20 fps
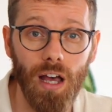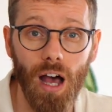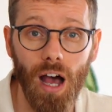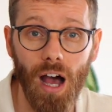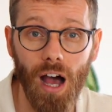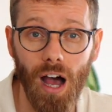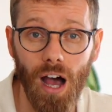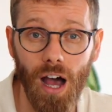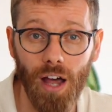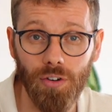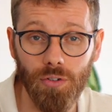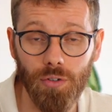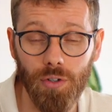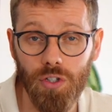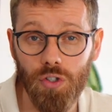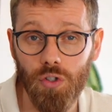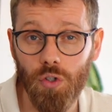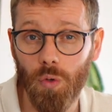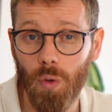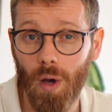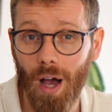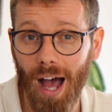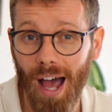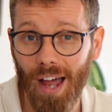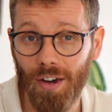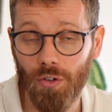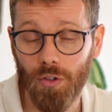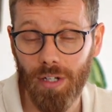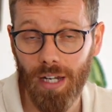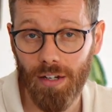100 to
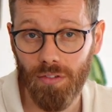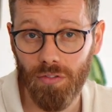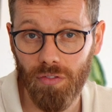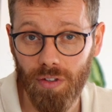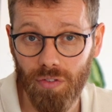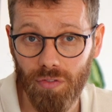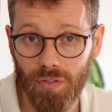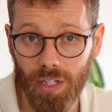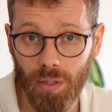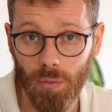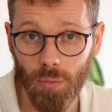150